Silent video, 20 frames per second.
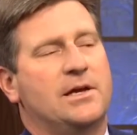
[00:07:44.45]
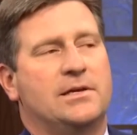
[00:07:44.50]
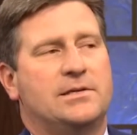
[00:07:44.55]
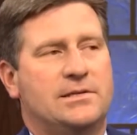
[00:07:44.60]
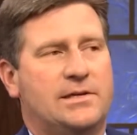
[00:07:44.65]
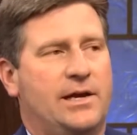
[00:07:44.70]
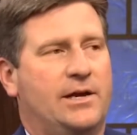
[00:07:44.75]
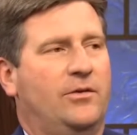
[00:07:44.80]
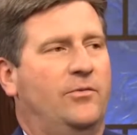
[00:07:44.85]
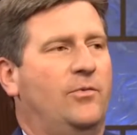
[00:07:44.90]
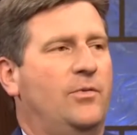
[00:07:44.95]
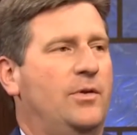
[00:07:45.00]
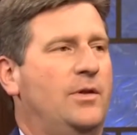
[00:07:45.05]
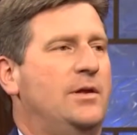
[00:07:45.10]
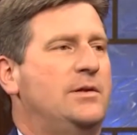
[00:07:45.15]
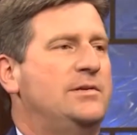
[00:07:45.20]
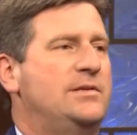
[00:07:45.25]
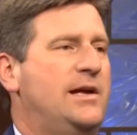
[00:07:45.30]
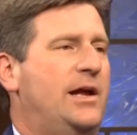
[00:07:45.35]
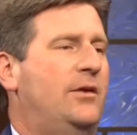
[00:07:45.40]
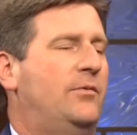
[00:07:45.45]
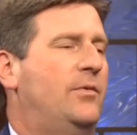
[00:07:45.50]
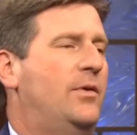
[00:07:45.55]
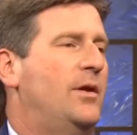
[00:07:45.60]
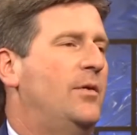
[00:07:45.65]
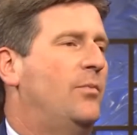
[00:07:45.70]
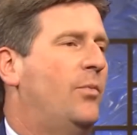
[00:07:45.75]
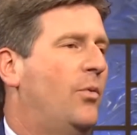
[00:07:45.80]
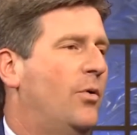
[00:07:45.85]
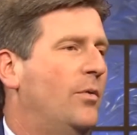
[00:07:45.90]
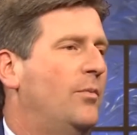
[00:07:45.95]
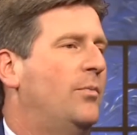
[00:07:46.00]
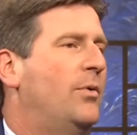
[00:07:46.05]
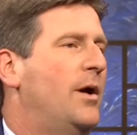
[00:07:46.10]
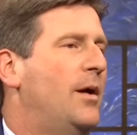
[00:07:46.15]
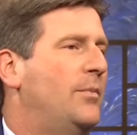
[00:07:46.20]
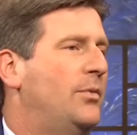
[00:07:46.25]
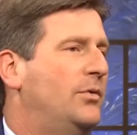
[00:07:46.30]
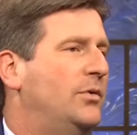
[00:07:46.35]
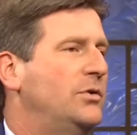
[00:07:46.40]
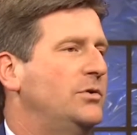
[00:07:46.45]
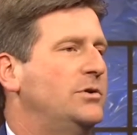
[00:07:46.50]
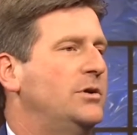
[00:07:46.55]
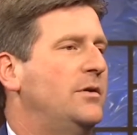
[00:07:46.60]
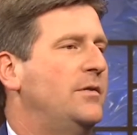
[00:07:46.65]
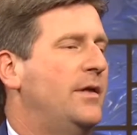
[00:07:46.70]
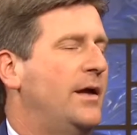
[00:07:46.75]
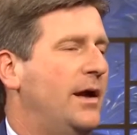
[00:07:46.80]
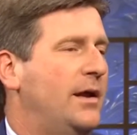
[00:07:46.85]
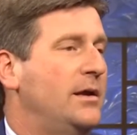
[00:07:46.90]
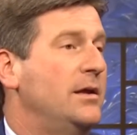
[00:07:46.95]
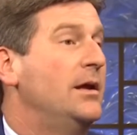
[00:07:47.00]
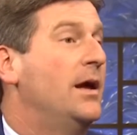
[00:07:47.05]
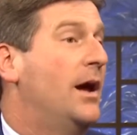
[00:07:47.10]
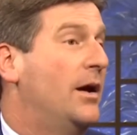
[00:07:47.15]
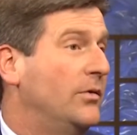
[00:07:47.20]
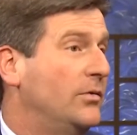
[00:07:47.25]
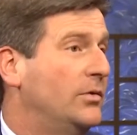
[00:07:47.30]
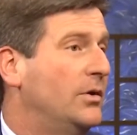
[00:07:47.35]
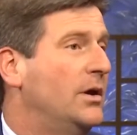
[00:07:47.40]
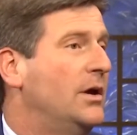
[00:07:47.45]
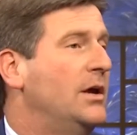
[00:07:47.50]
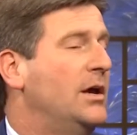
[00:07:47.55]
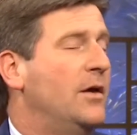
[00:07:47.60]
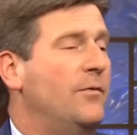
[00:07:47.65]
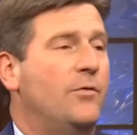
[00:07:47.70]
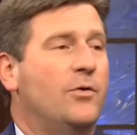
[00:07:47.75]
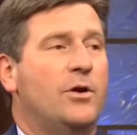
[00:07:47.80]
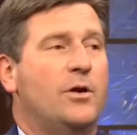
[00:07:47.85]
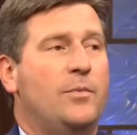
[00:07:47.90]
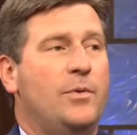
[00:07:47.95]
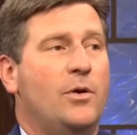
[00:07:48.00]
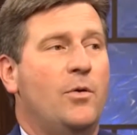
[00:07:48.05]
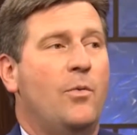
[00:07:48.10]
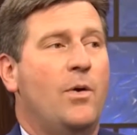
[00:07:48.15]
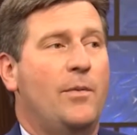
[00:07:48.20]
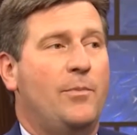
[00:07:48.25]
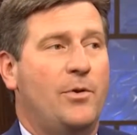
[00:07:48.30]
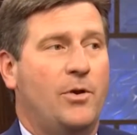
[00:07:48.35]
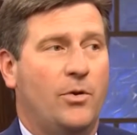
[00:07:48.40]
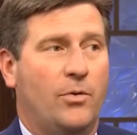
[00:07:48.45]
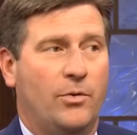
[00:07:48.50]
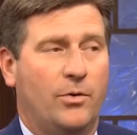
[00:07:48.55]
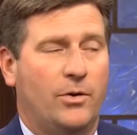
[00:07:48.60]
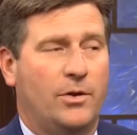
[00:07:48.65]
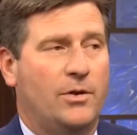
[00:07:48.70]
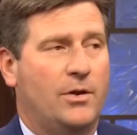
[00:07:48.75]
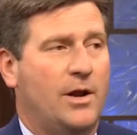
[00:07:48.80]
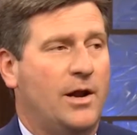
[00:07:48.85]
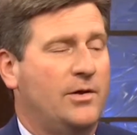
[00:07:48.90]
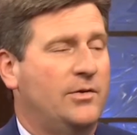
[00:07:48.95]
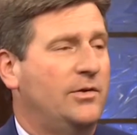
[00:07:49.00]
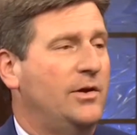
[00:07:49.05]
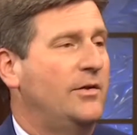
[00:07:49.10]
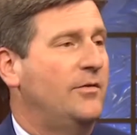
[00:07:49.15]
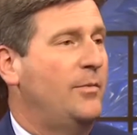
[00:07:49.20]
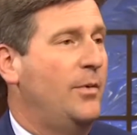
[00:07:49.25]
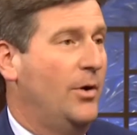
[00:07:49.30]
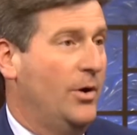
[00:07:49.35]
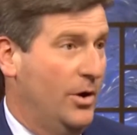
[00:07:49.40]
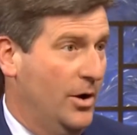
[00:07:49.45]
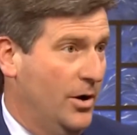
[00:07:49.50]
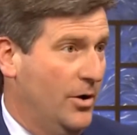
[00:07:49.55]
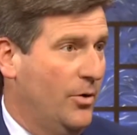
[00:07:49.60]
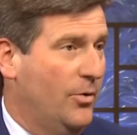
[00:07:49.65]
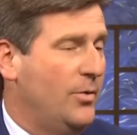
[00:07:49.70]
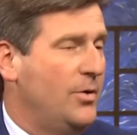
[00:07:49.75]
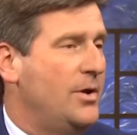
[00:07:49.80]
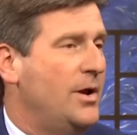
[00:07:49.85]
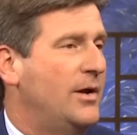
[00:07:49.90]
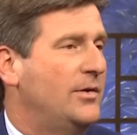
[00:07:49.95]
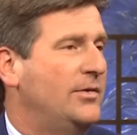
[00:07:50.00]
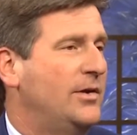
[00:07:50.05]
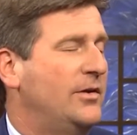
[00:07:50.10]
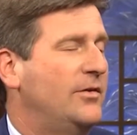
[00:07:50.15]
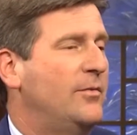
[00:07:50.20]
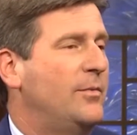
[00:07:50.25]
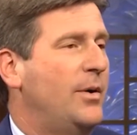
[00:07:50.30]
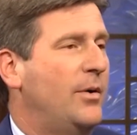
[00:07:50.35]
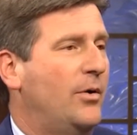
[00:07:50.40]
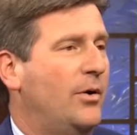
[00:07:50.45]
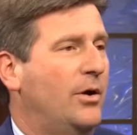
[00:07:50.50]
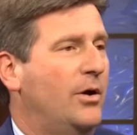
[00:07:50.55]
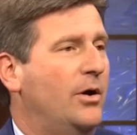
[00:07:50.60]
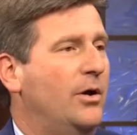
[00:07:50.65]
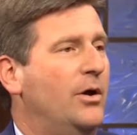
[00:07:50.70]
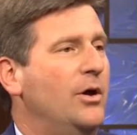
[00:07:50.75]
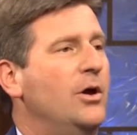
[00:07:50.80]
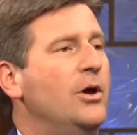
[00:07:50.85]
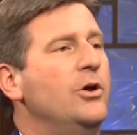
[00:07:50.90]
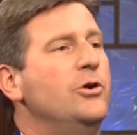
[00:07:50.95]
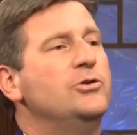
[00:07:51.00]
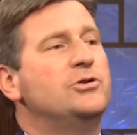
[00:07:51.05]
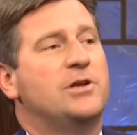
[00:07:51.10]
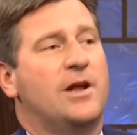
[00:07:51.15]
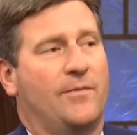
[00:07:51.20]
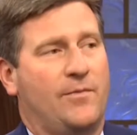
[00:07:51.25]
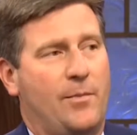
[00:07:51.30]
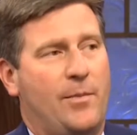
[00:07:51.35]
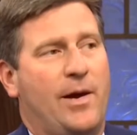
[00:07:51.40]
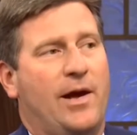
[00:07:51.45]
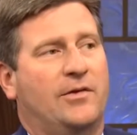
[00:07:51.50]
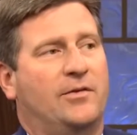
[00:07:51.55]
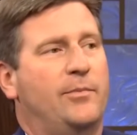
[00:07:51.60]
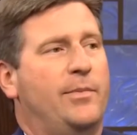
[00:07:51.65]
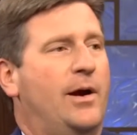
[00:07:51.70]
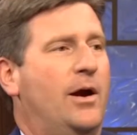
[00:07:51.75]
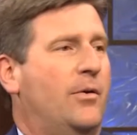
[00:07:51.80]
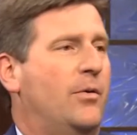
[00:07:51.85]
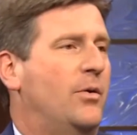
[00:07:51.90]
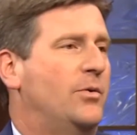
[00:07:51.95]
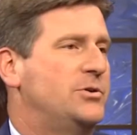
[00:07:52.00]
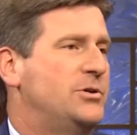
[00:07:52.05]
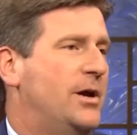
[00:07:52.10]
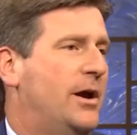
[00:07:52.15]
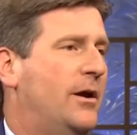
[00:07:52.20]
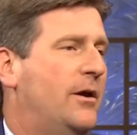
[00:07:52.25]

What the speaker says: It stands for that important proposition that, yes, if you're going to be a weapon owner in the United States of America, gun owner in the United States of America, you should have to pass a background check.